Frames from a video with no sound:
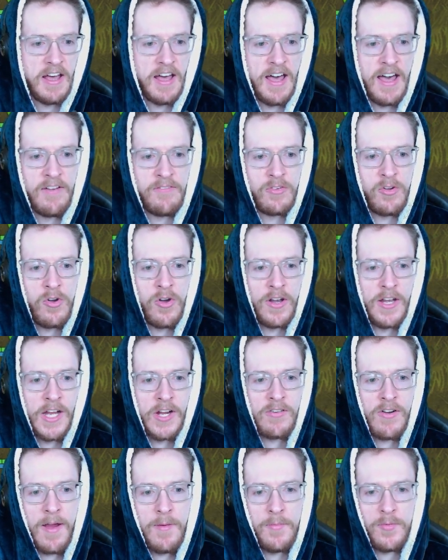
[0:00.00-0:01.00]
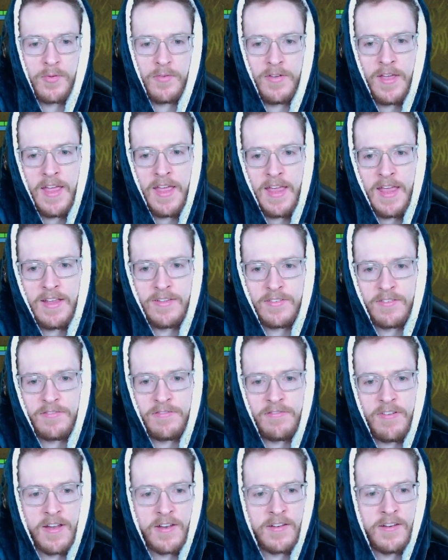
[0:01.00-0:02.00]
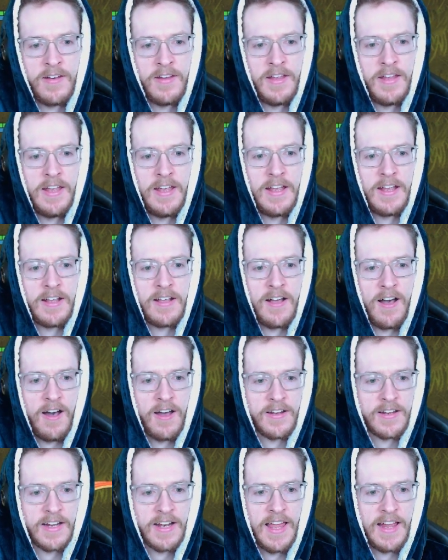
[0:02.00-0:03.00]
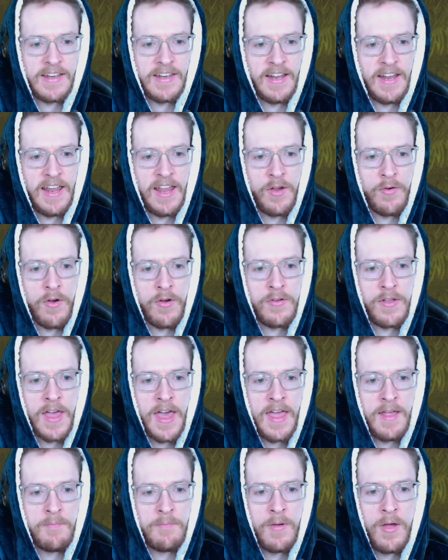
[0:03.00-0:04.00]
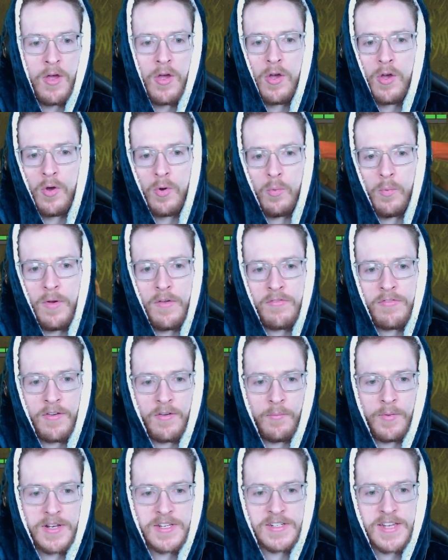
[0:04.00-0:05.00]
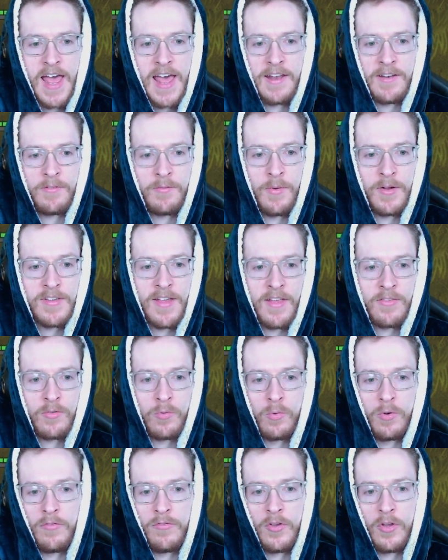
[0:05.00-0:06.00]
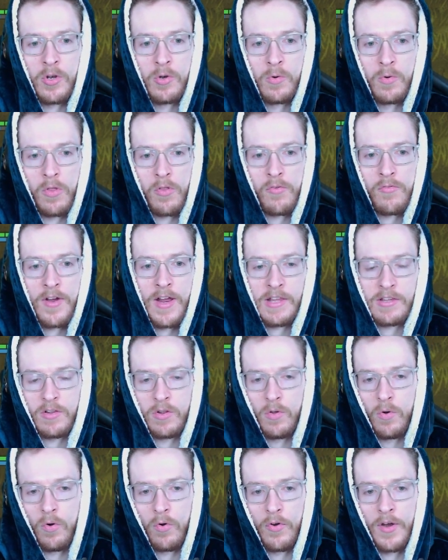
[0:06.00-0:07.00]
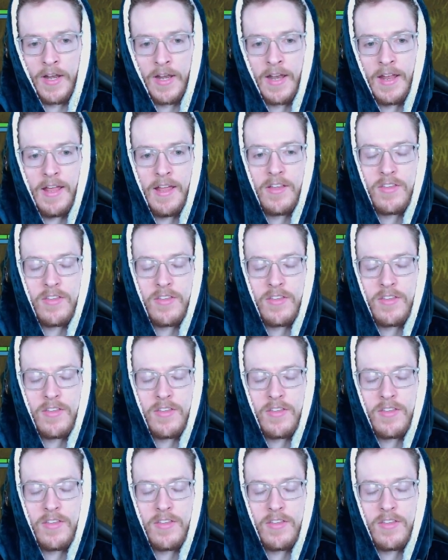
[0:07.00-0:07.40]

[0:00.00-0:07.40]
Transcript: I haven't got any gripes with it. It's a fun card collecting hero game which has all of your Lord of the Rings lore in.